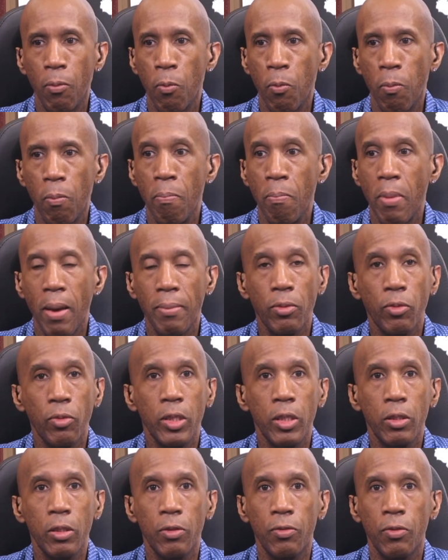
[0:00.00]

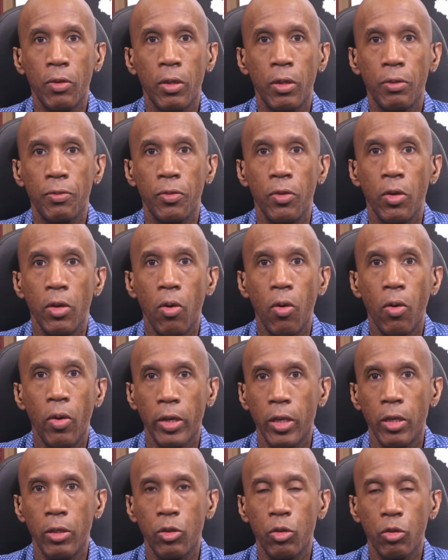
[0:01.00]
memories of or
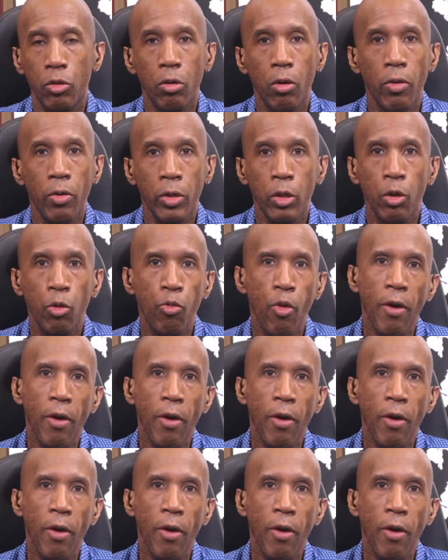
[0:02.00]
historical